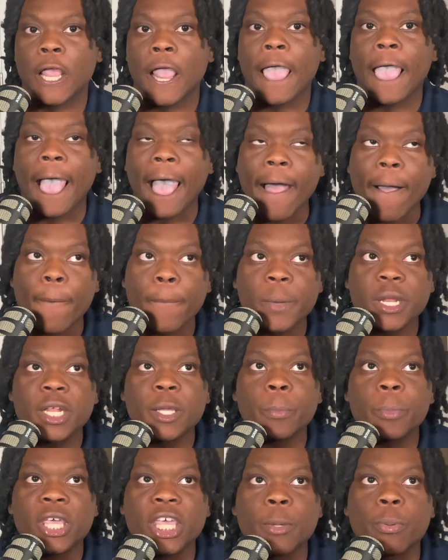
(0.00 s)
How many
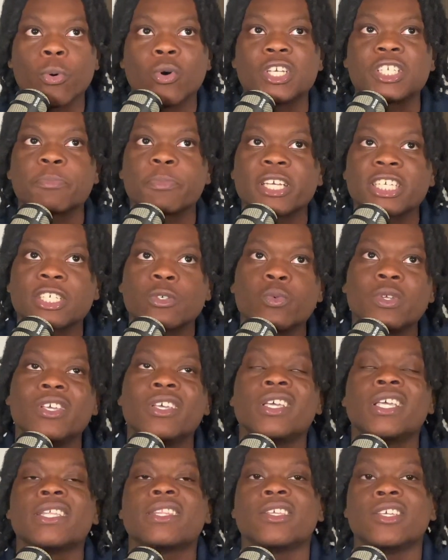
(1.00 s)
people, especially when you
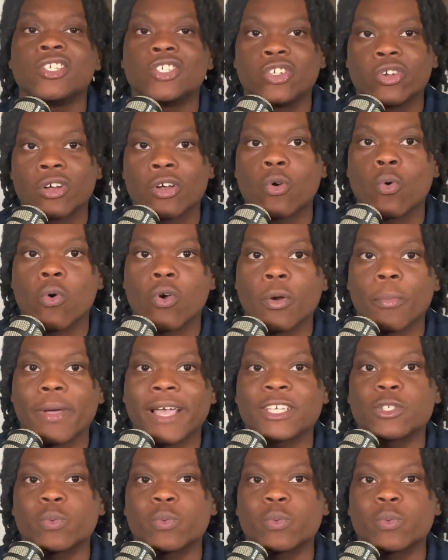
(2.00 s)
get these young quarterbacks,